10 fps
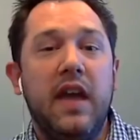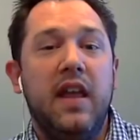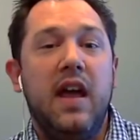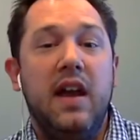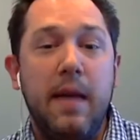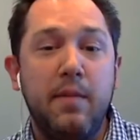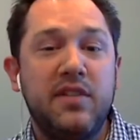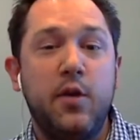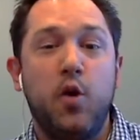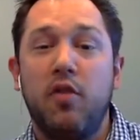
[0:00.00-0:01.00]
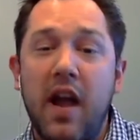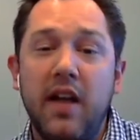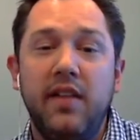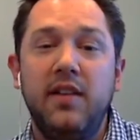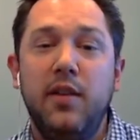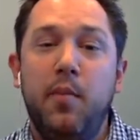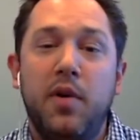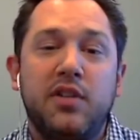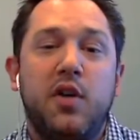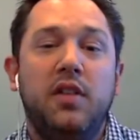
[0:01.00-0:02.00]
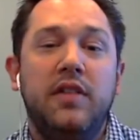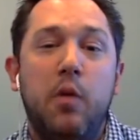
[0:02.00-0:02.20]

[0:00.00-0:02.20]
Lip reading: get it on Amazon or O'Reilly. The book is called